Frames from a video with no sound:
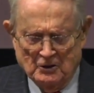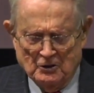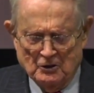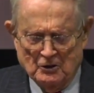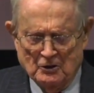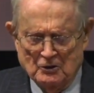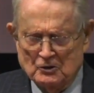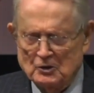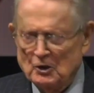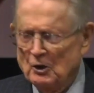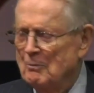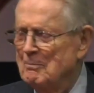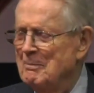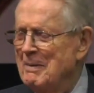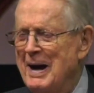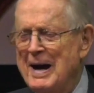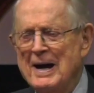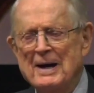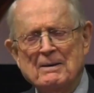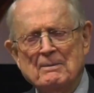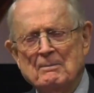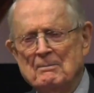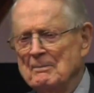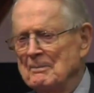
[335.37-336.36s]

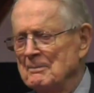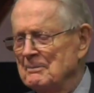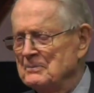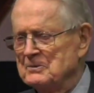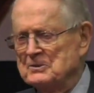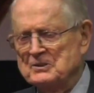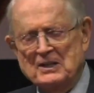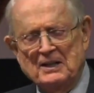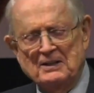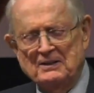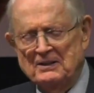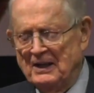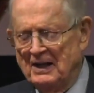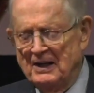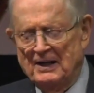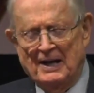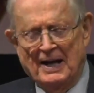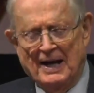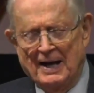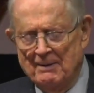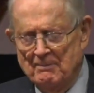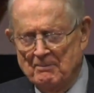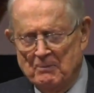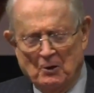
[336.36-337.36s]
Cynthia and
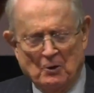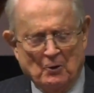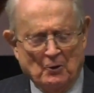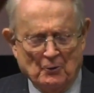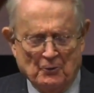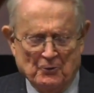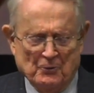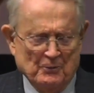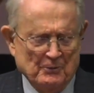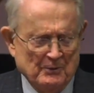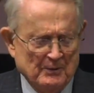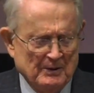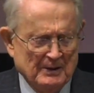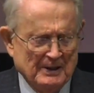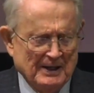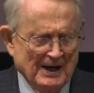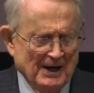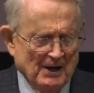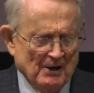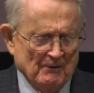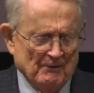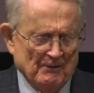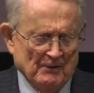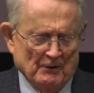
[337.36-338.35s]
I both
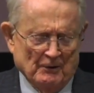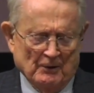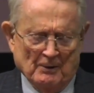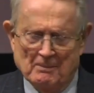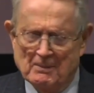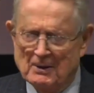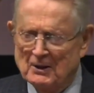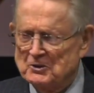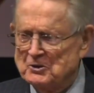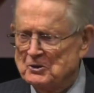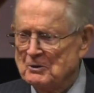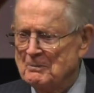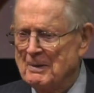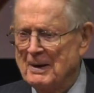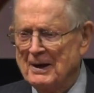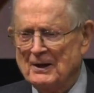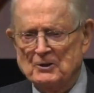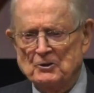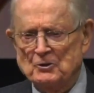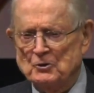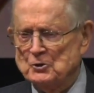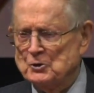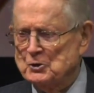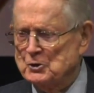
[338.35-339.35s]
care very much
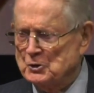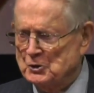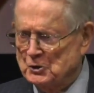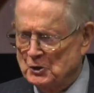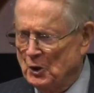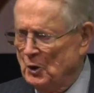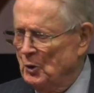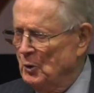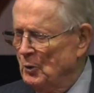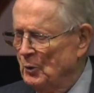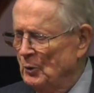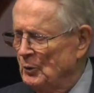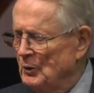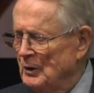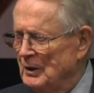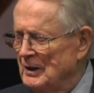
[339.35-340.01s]
about your soul.